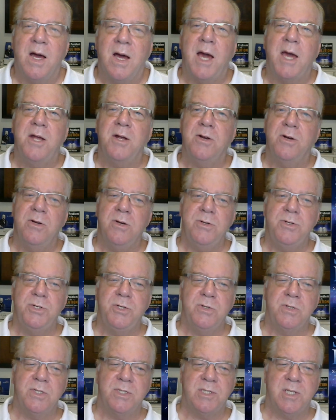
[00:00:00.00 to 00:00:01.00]
I urge
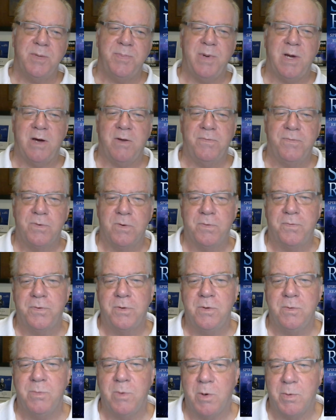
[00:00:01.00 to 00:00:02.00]
you to step out for a
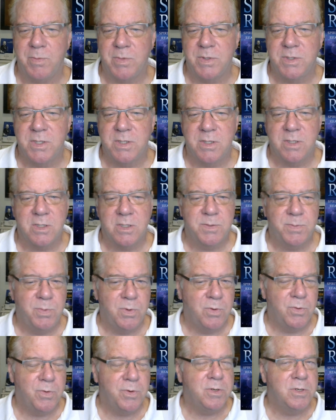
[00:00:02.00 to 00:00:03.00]
few moments and
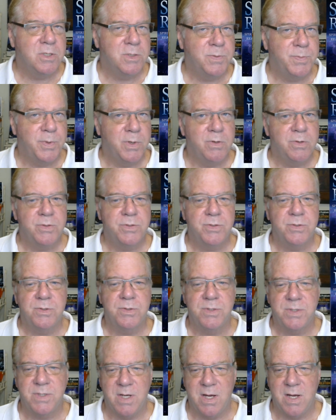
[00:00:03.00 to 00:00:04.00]
explore your spiritual
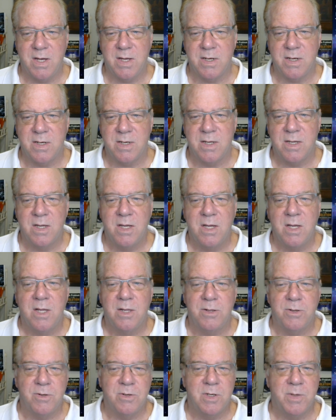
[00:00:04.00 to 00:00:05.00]
side.
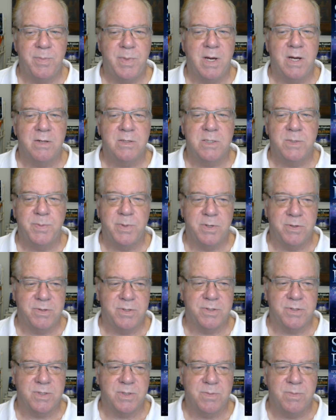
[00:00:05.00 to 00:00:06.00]
Learn about
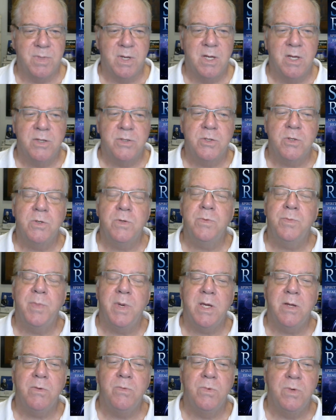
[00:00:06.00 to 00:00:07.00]
Spiritism so you
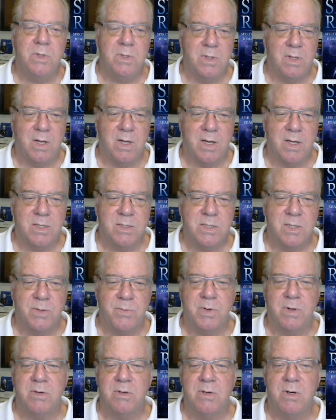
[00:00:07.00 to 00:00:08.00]
may realize that
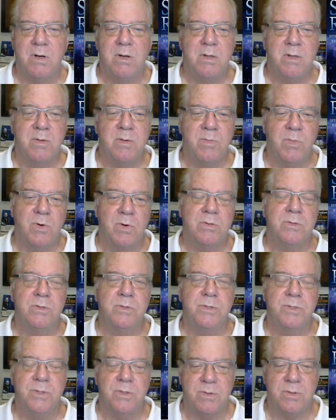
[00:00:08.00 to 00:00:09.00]
we are all immortal
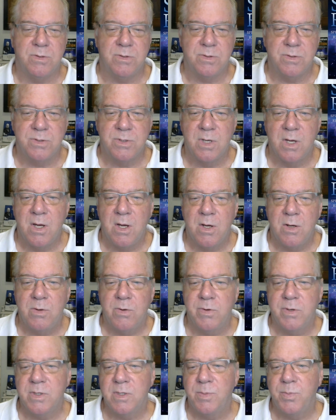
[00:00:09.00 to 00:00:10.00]
souls who
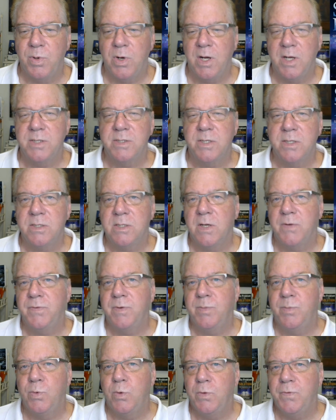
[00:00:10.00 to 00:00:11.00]
are in the process of
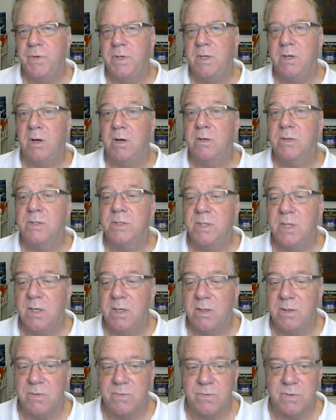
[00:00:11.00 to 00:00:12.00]
improving
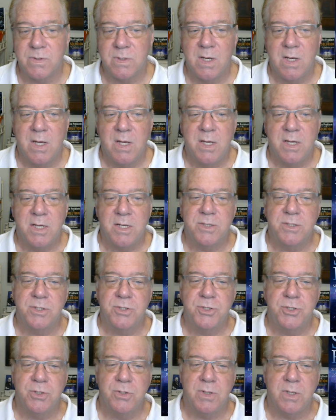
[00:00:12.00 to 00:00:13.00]
ourselves. It is a
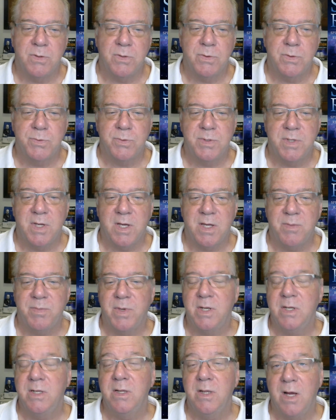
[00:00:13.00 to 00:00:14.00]
journey which will take
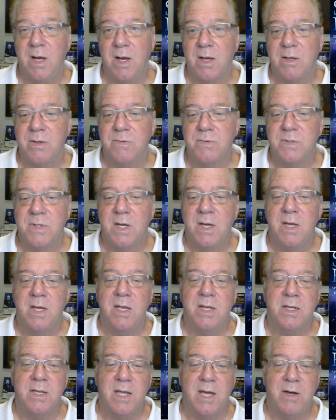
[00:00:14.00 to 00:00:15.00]
many lives
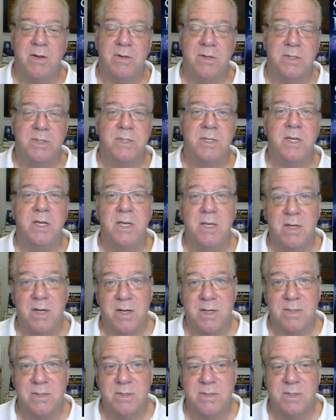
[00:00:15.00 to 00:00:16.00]
and countless
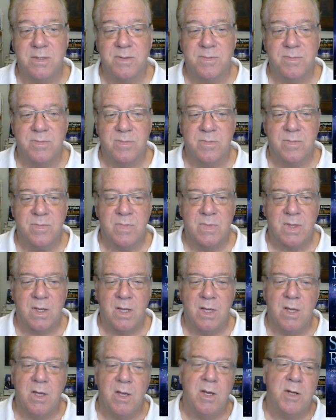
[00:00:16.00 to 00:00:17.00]
eons.
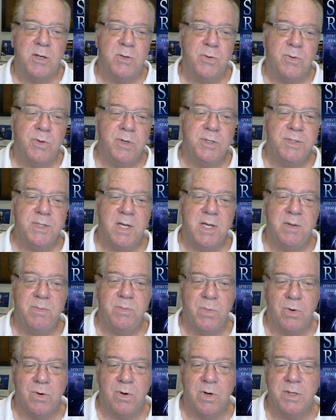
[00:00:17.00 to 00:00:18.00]
To understand
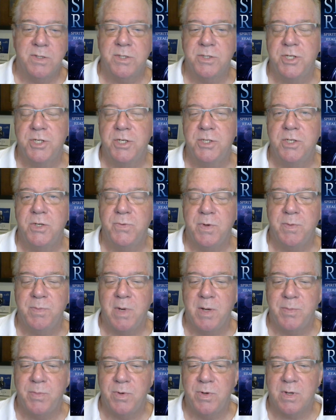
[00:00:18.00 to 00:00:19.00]
more, I suggest you read
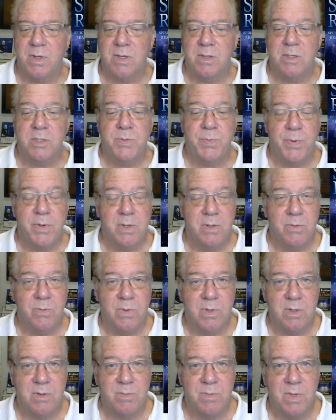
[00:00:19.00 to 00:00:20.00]
my book, The Spirit
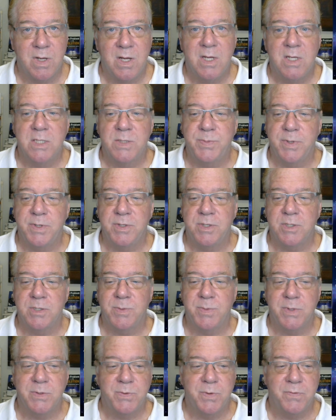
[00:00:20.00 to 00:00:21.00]
Realm
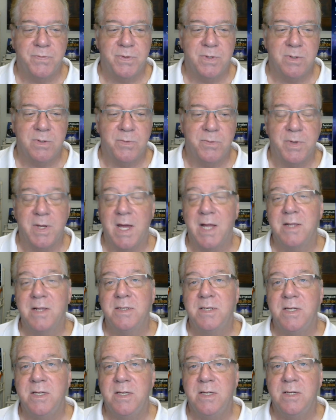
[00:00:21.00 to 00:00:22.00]
Spiritism has Revealed the
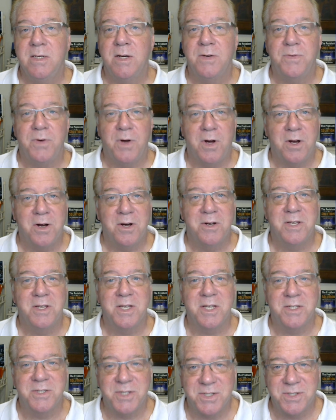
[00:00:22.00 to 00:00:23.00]
Reality of Our
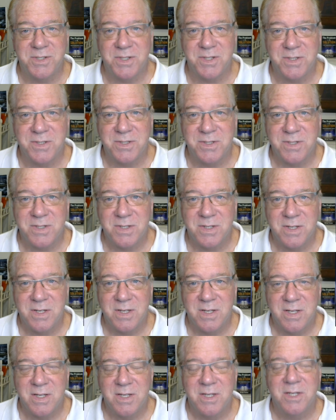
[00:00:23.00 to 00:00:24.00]
Existence.
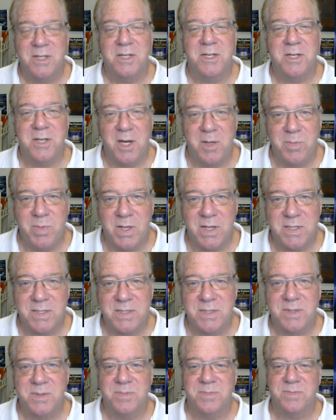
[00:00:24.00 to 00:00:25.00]
God
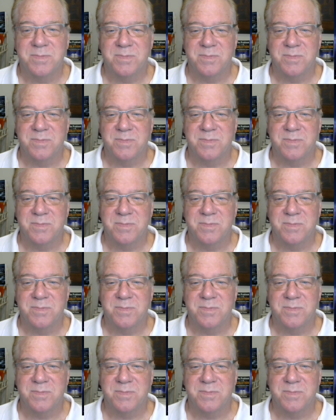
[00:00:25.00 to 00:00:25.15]
bless.